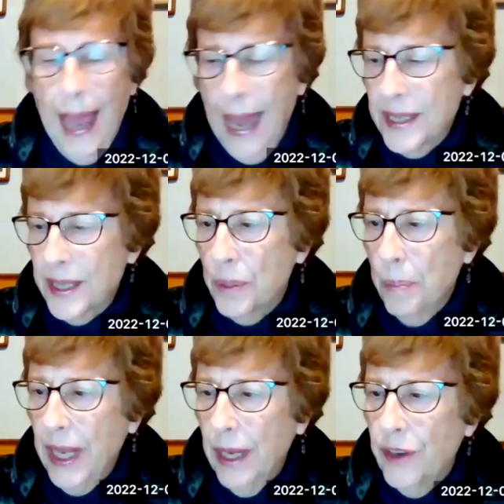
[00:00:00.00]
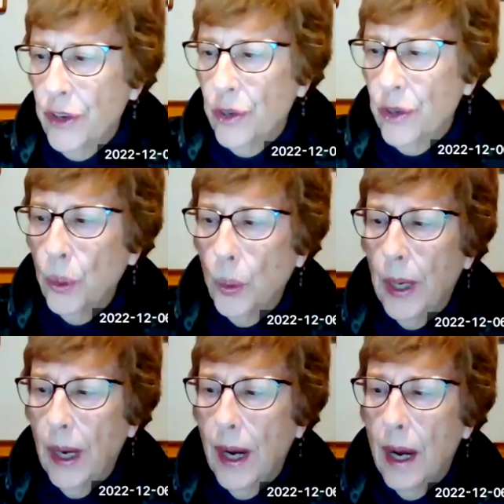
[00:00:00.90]
asked me
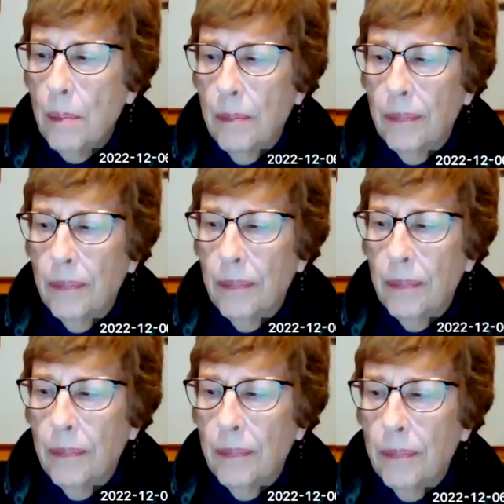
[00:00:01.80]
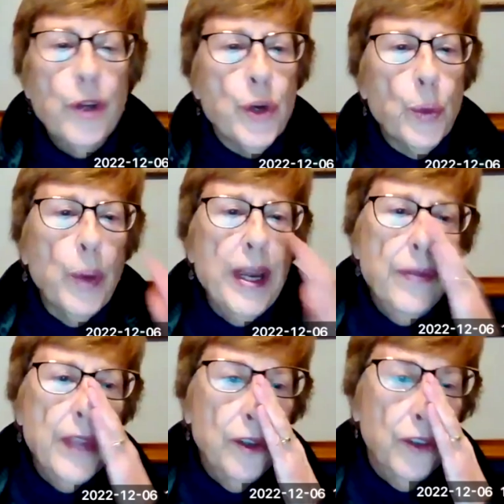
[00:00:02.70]
to
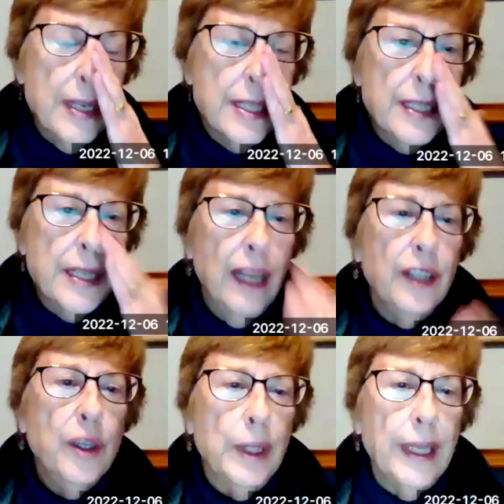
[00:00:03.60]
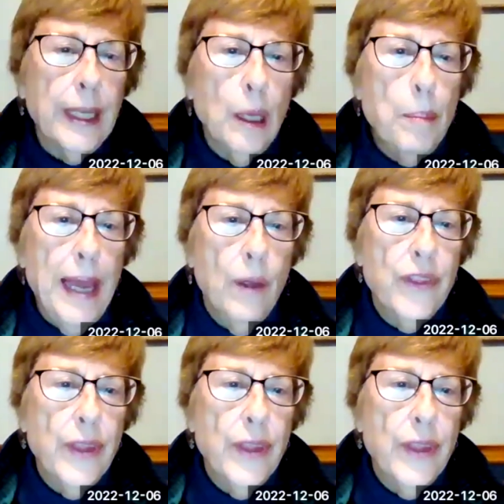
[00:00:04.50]
read this and to tell you a little about